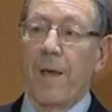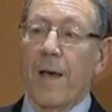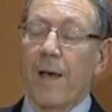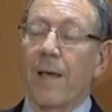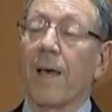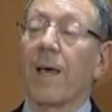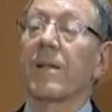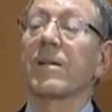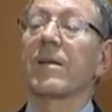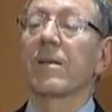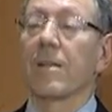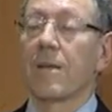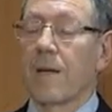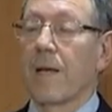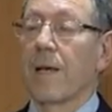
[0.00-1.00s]
Again,
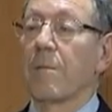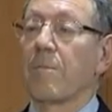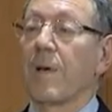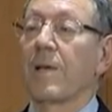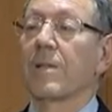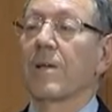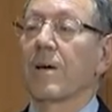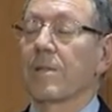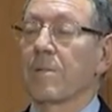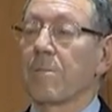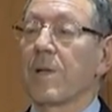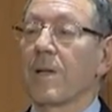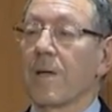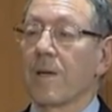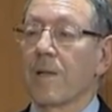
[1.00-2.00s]
the name may not
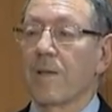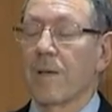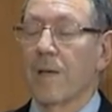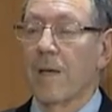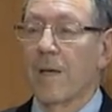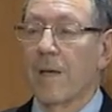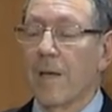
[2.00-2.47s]
mean anything.